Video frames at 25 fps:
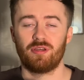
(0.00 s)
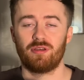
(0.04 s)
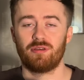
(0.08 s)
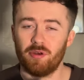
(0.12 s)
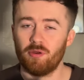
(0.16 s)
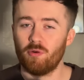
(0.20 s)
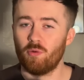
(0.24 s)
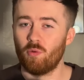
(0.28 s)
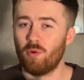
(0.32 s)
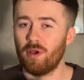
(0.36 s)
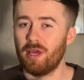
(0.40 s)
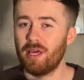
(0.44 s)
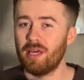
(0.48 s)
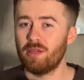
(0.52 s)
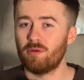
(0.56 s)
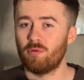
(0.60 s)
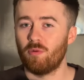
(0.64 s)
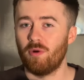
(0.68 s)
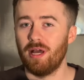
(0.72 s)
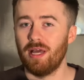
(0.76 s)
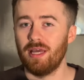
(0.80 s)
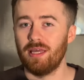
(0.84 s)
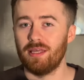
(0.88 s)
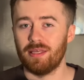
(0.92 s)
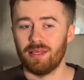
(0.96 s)
but in a weird
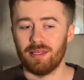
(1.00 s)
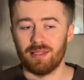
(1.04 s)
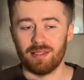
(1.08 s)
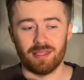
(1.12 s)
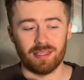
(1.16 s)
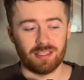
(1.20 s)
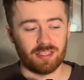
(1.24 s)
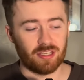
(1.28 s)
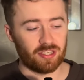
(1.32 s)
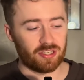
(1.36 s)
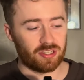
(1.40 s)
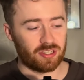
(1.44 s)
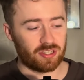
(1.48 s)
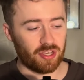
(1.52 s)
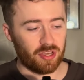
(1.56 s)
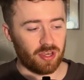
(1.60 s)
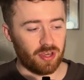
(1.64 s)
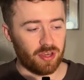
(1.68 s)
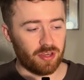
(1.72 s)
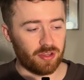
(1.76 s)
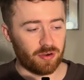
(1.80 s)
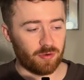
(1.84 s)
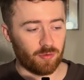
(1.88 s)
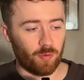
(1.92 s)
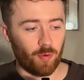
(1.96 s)
way, there's a
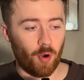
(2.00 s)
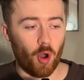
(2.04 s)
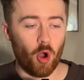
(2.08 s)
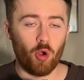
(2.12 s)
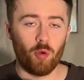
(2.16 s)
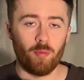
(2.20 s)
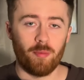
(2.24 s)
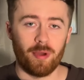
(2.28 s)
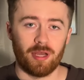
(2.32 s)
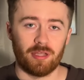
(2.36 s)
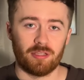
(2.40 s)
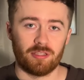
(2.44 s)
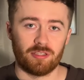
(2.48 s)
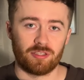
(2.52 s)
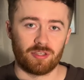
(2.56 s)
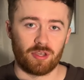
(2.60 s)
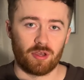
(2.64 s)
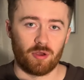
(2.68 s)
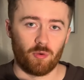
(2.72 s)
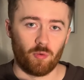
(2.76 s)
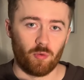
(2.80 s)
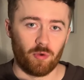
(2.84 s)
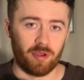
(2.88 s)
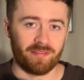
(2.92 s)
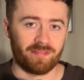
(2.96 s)
certain romance
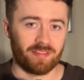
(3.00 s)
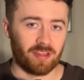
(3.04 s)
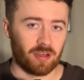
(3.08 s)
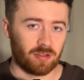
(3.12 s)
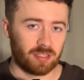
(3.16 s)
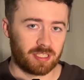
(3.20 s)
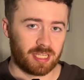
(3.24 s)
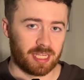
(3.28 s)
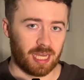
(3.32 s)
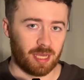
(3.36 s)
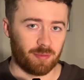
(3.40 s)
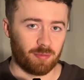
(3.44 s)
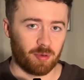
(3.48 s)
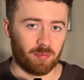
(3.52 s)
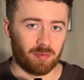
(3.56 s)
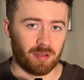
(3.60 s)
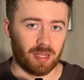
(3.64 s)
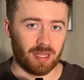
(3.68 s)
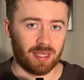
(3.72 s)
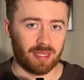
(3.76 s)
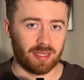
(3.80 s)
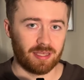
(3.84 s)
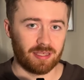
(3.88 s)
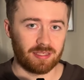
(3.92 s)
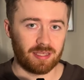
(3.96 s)
with those type of
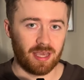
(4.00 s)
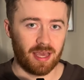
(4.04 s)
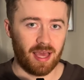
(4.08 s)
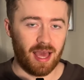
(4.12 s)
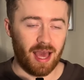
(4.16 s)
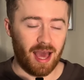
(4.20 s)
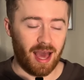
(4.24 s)
players.